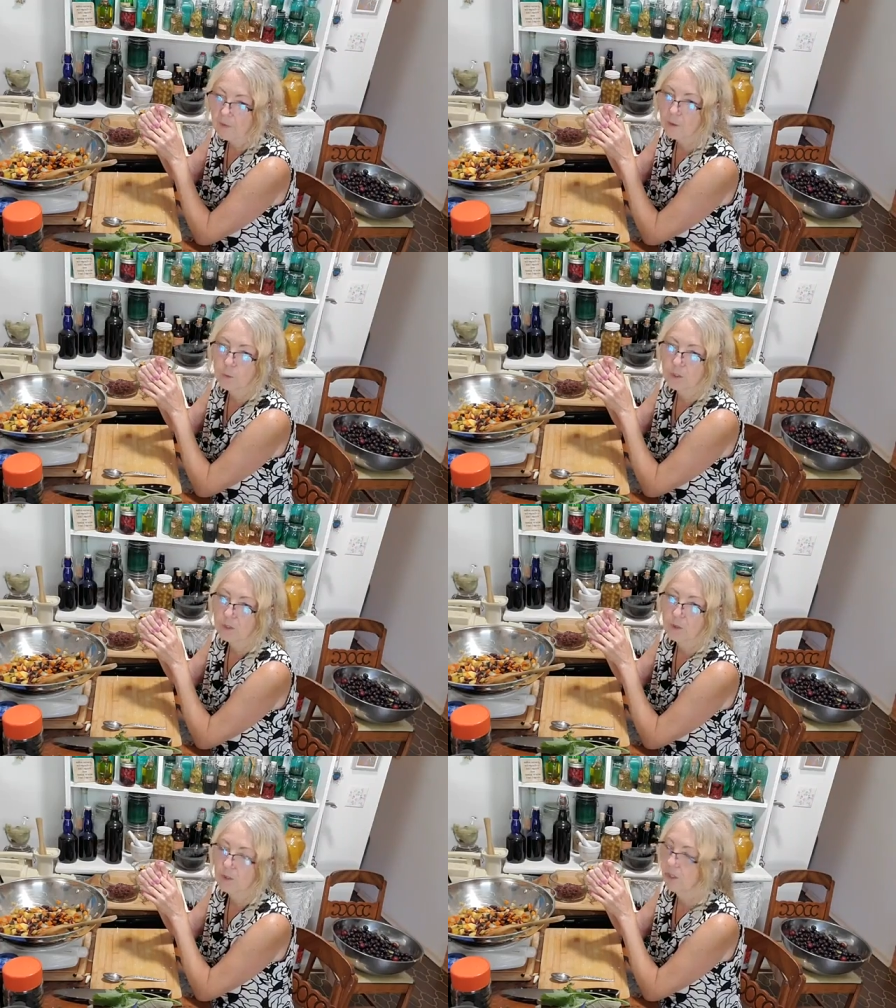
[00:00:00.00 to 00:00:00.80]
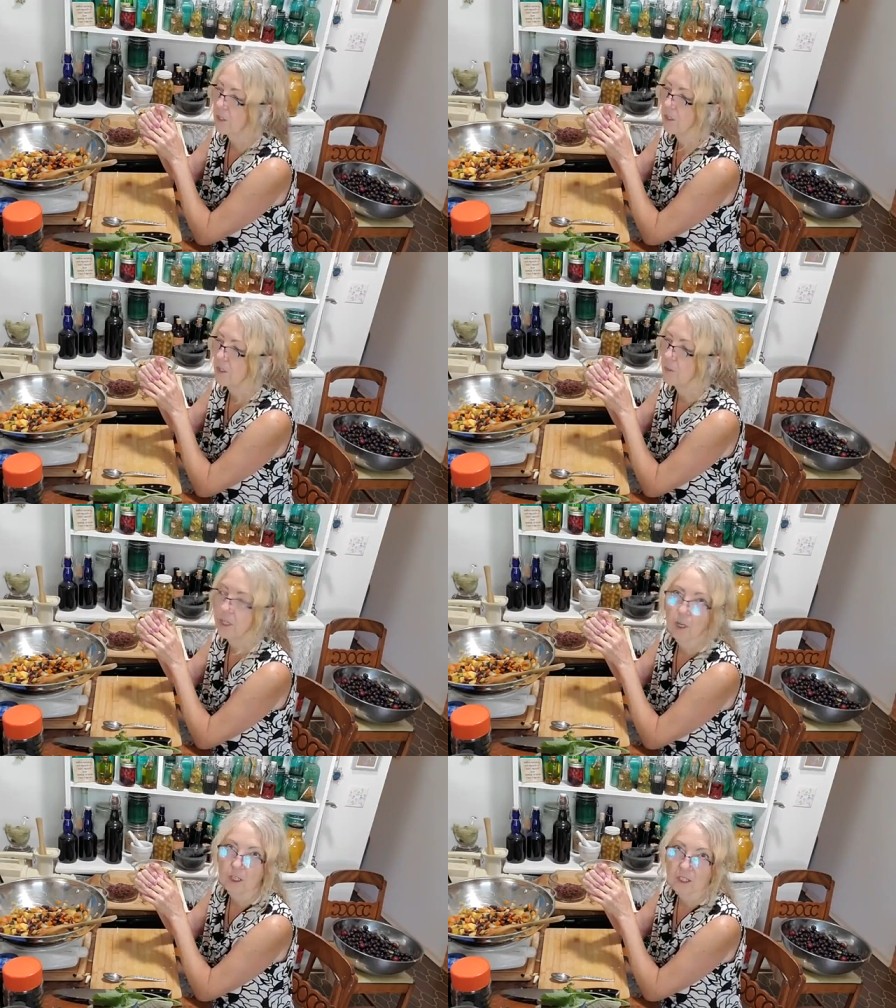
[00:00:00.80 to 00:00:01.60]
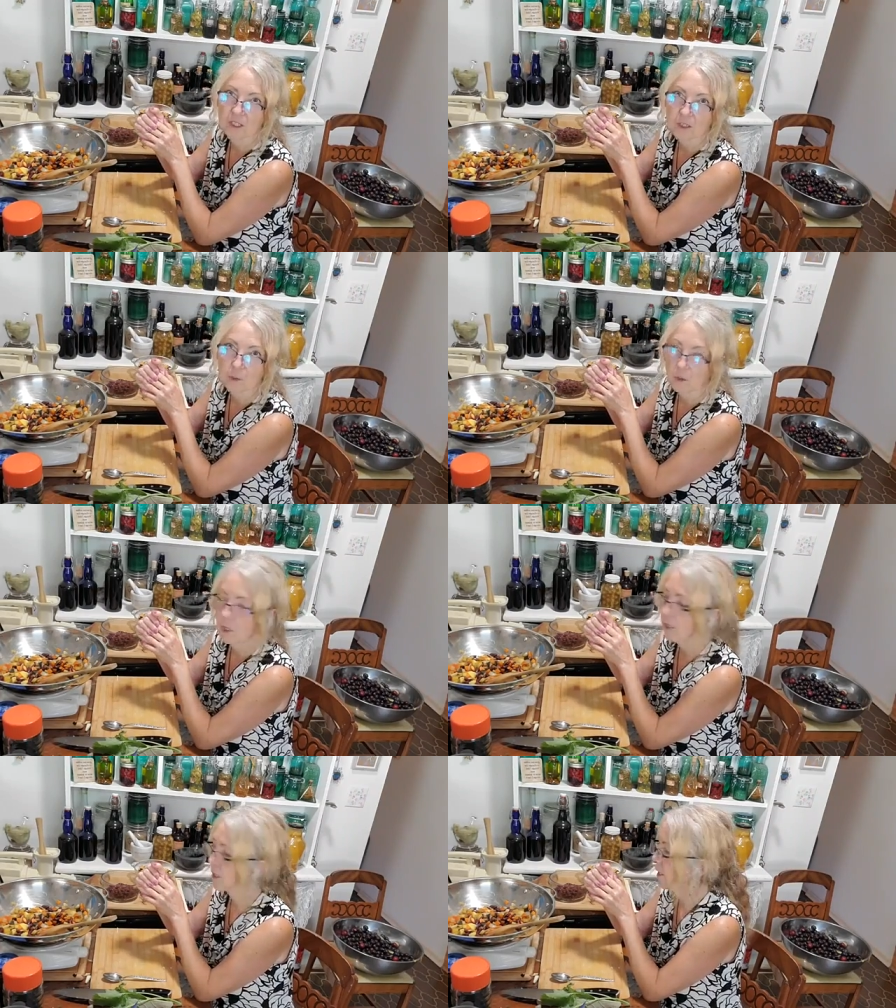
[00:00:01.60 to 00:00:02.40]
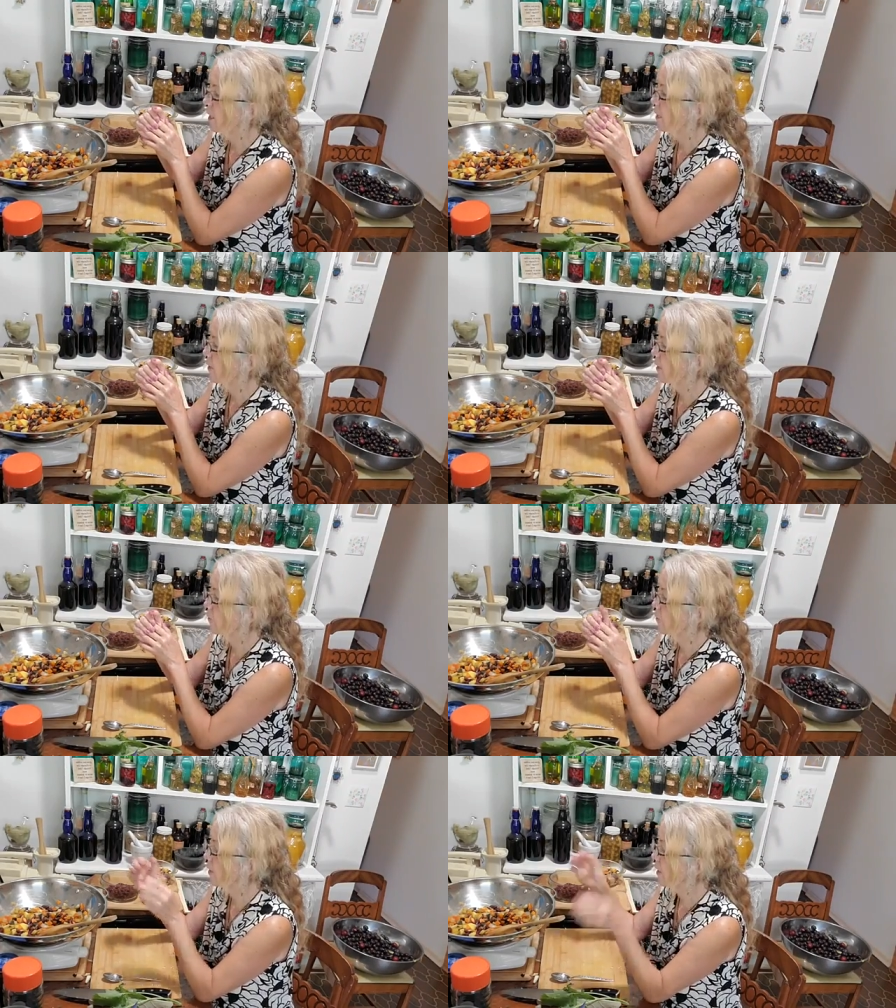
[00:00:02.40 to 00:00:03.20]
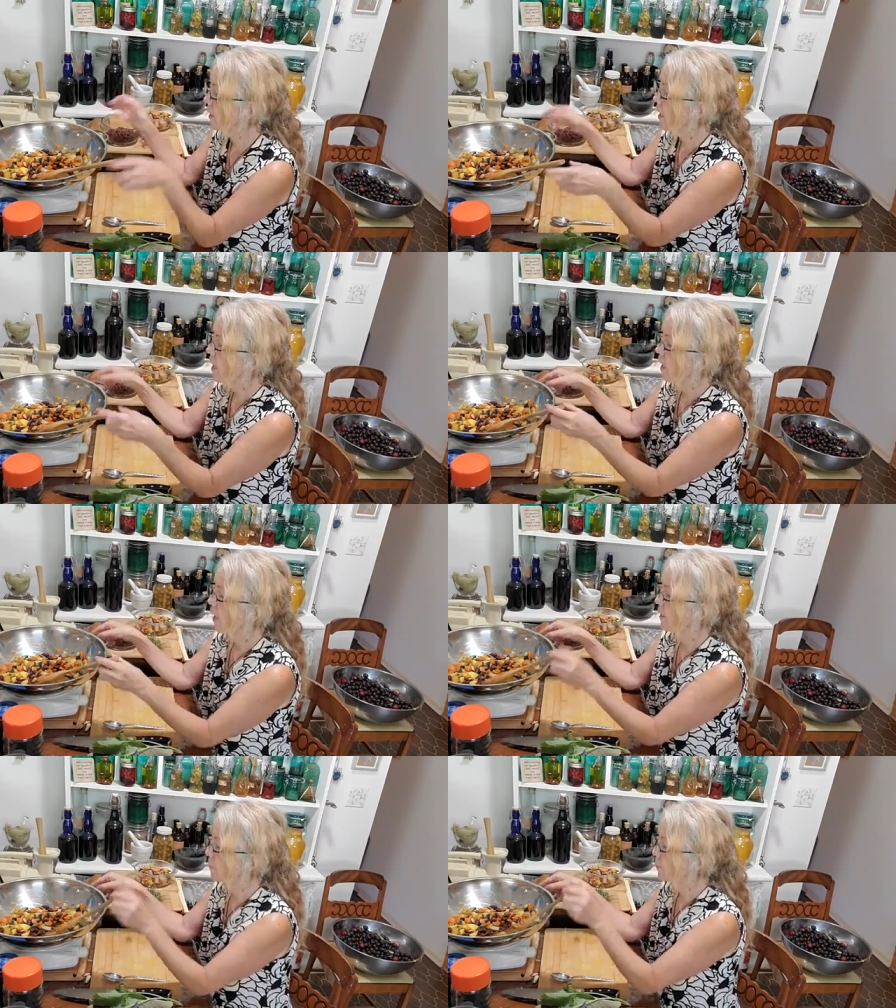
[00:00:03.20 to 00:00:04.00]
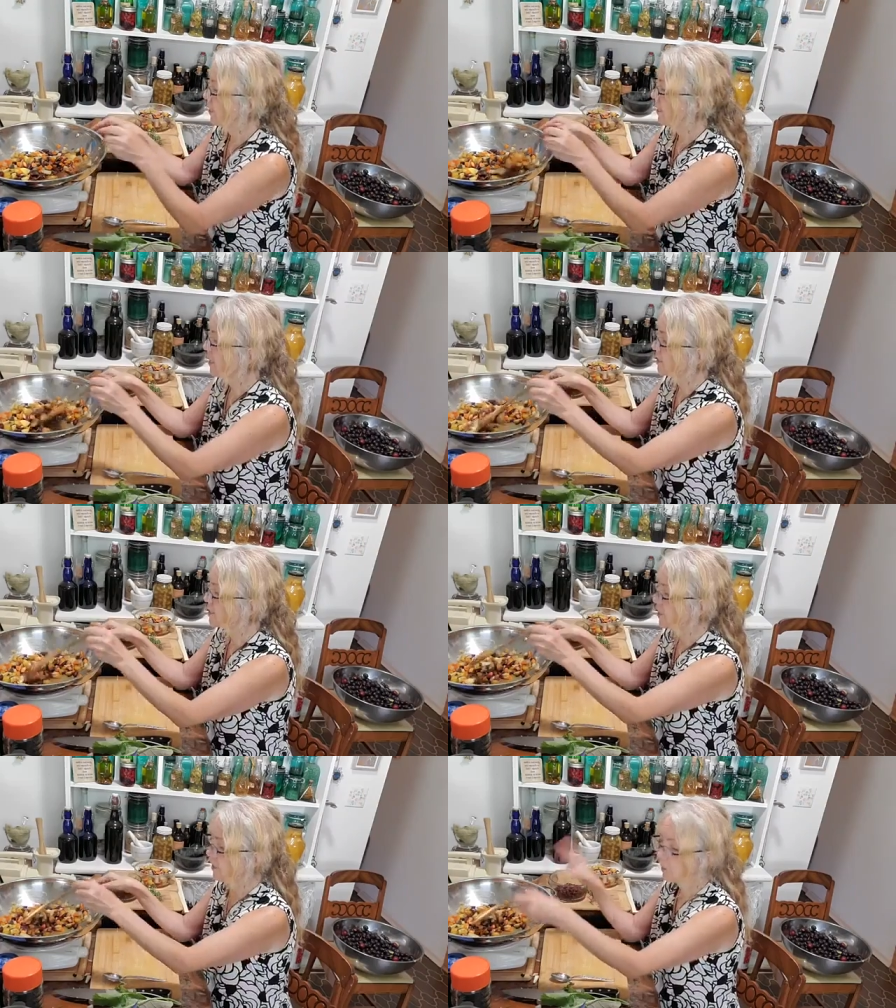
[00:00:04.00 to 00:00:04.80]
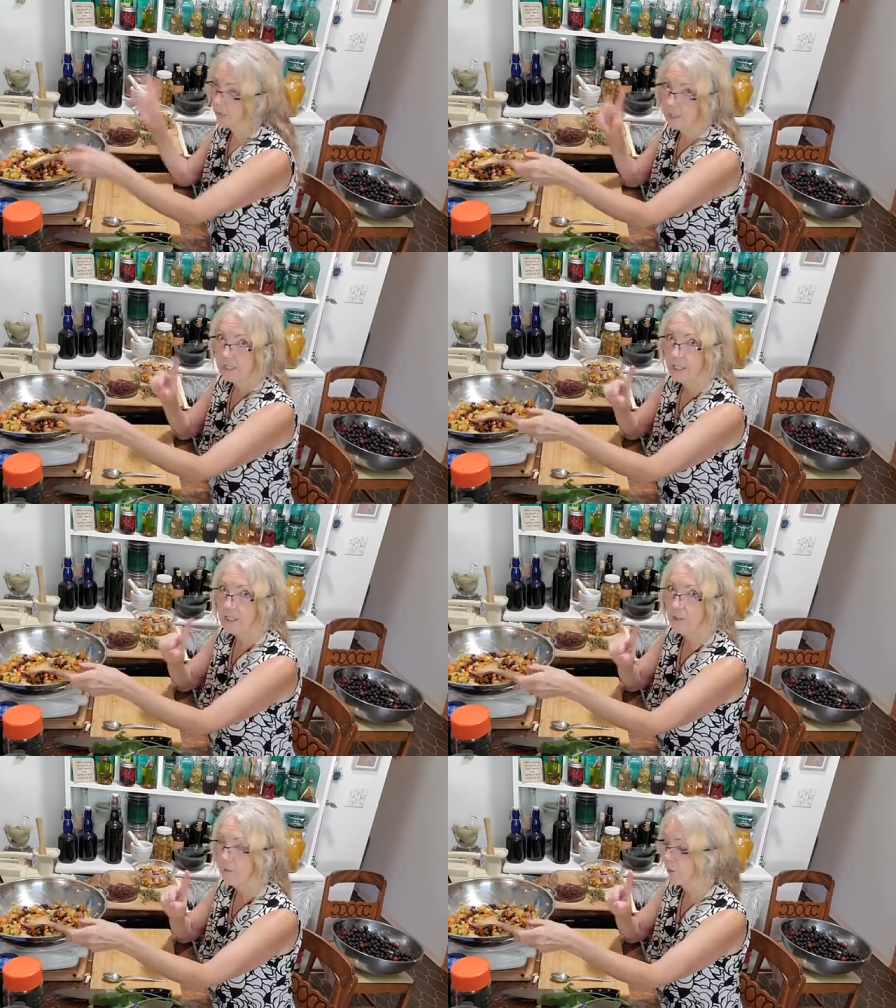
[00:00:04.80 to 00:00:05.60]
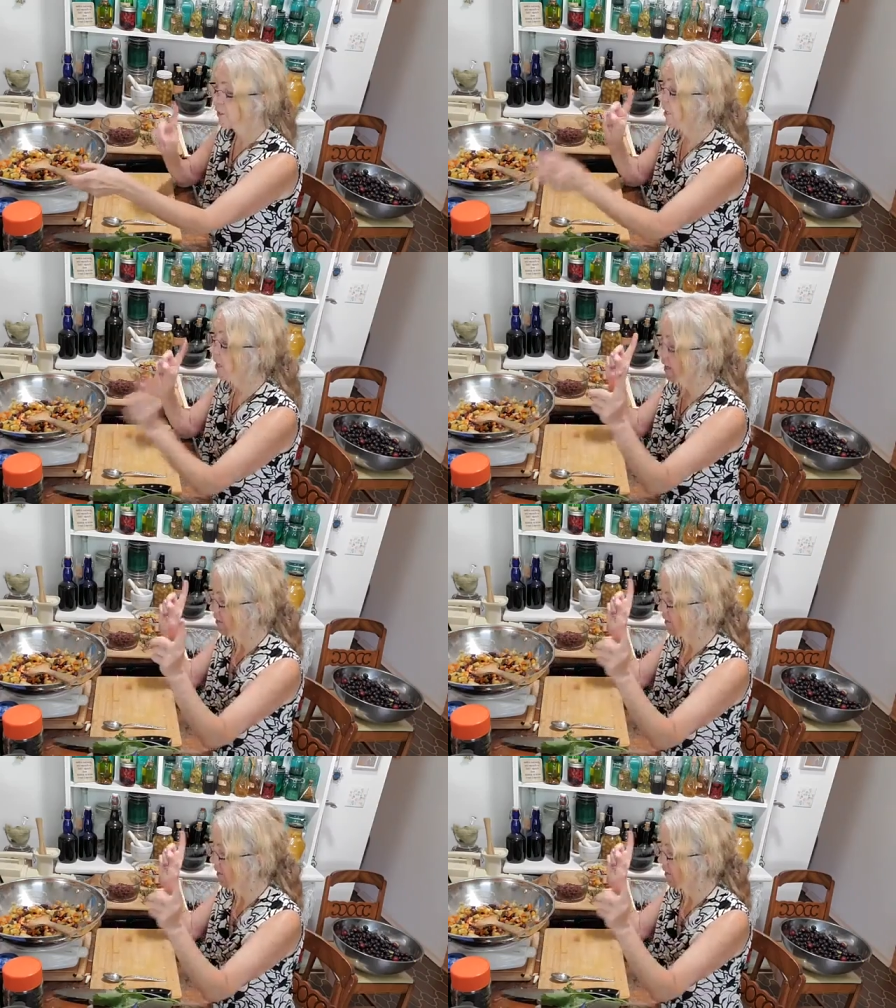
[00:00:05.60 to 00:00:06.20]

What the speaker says: we're totally not going to be calling this a Moroccan anything, really. Because, okay, I'm going to taste it first and then I have an